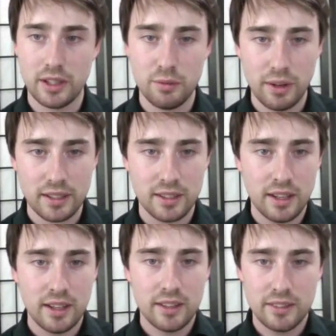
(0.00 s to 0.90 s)
In fact,
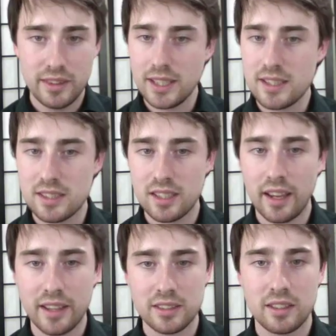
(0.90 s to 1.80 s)
this
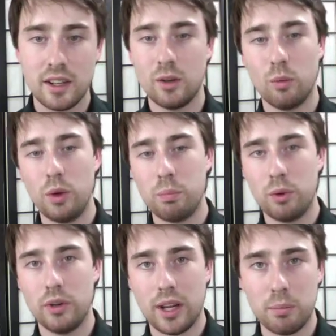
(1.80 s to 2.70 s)
site we
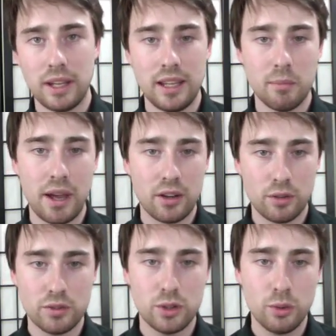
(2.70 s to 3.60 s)
put up in a matter
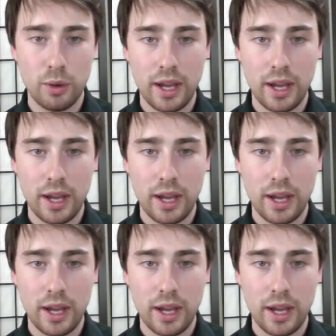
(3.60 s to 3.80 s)
of 2